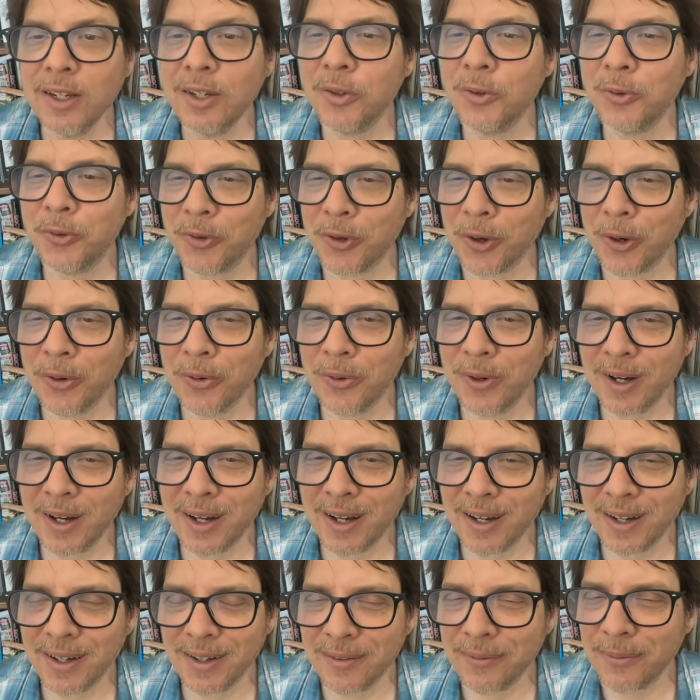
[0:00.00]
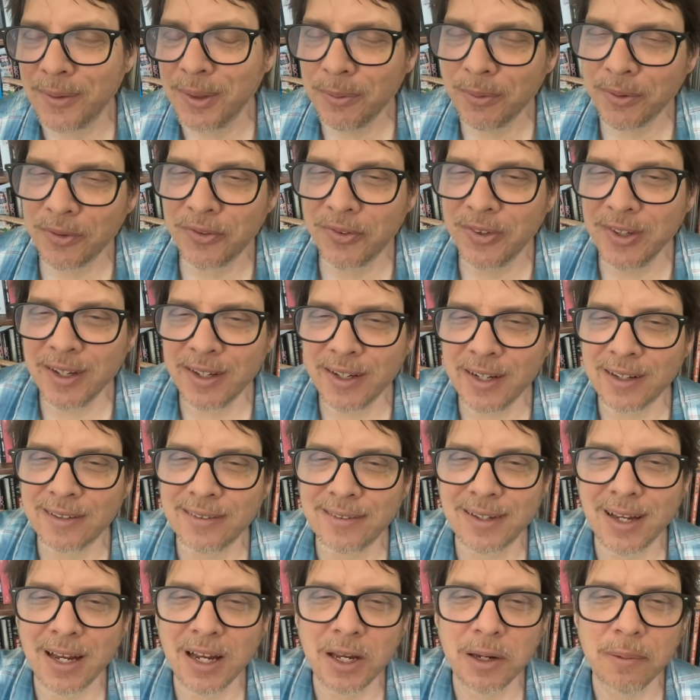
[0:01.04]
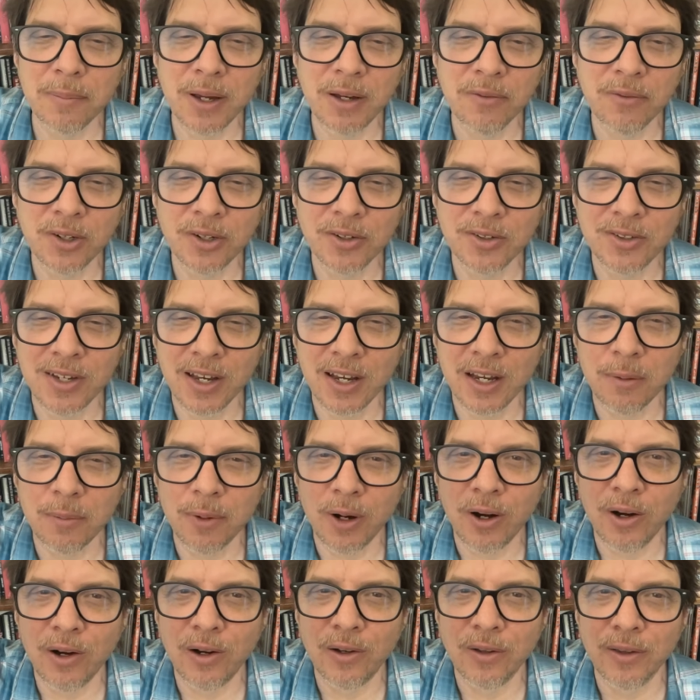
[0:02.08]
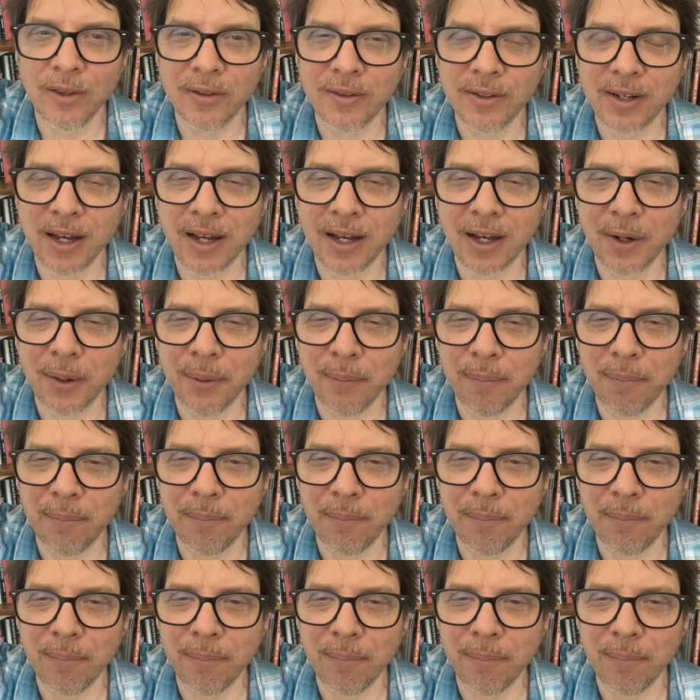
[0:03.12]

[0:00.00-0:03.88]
So we will see you next time. Have a good time all the time.